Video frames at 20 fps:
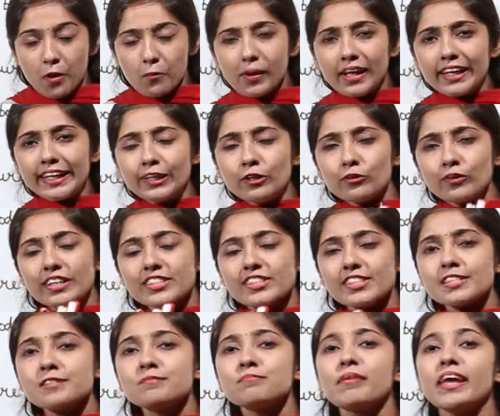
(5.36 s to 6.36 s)
Well, you can
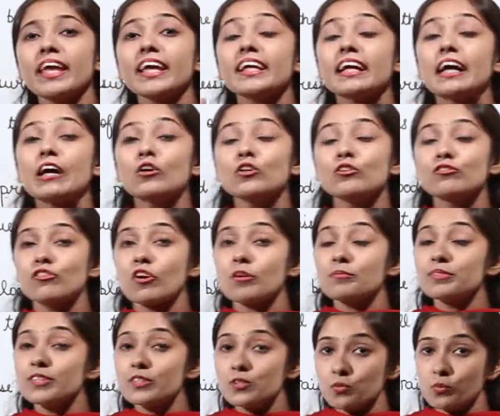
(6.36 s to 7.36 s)
just make out
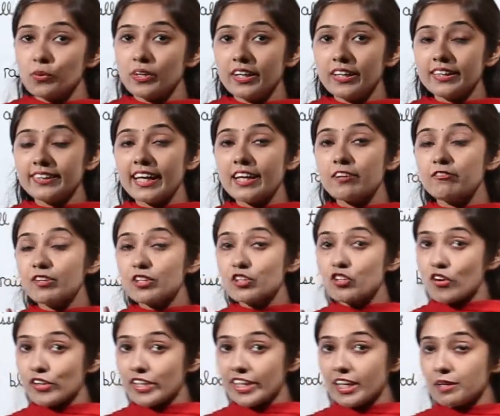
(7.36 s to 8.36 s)
from this word that we're
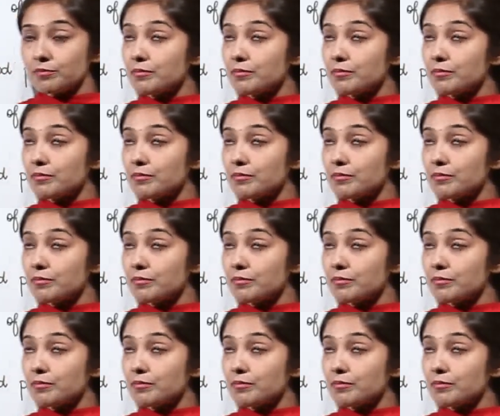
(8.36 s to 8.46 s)
talking